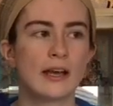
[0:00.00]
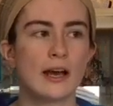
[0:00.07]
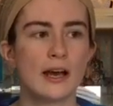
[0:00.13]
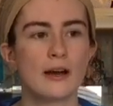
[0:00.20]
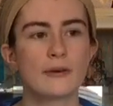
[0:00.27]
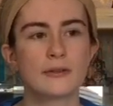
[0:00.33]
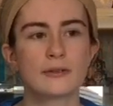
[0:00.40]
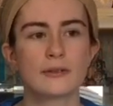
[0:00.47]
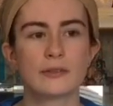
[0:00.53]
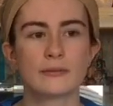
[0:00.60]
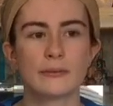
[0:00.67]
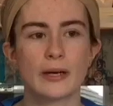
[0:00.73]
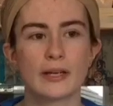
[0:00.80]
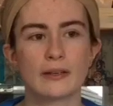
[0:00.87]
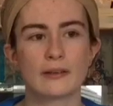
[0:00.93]
how you can
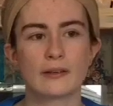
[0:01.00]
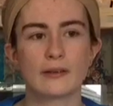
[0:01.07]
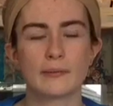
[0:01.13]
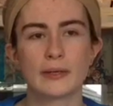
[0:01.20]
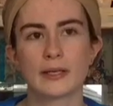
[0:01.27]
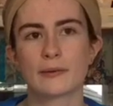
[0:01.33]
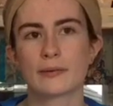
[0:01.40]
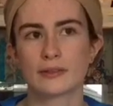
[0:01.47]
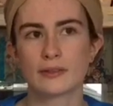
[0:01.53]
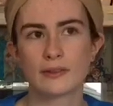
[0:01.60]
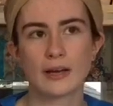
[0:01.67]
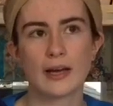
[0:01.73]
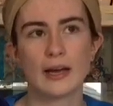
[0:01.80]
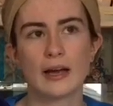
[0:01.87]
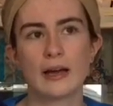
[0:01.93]
wear a wig with
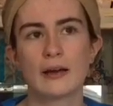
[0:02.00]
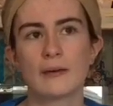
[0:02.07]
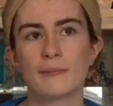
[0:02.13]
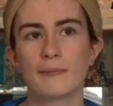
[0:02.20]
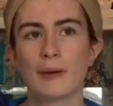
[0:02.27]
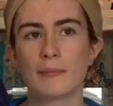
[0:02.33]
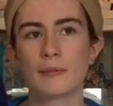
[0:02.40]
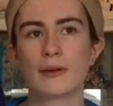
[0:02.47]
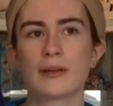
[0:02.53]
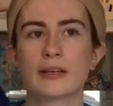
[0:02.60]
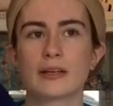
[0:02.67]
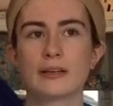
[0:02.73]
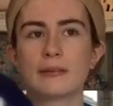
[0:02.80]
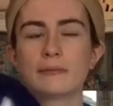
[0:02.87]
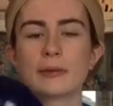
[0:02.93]
long hair by
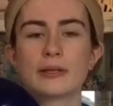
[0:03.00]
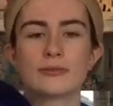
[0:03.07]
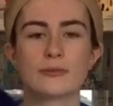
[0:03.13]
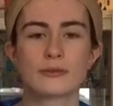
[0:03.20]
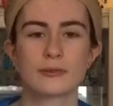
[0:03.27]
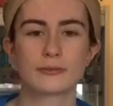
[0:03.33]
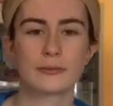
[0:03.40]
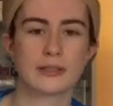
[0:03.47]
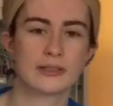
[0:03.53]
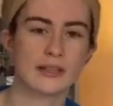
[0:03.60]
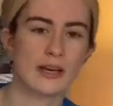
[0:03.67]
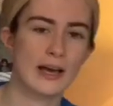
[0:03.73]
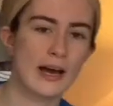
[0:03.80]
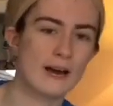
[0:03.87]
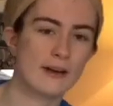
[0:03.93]
putting it in my shortest wig
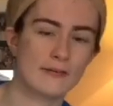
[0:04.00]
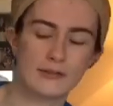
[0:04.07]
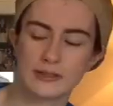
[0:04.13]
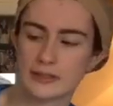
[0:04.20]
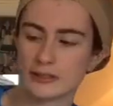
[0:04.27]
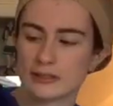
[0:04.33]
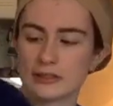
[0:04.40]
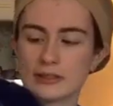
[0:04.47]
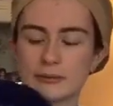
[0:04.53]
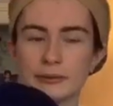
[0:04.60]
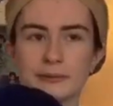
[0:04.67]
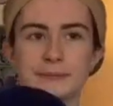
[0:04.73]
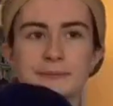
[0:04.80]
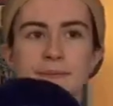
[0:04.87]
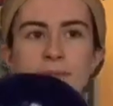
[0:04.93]
that I have, which is this
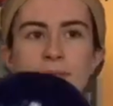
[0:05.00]
one.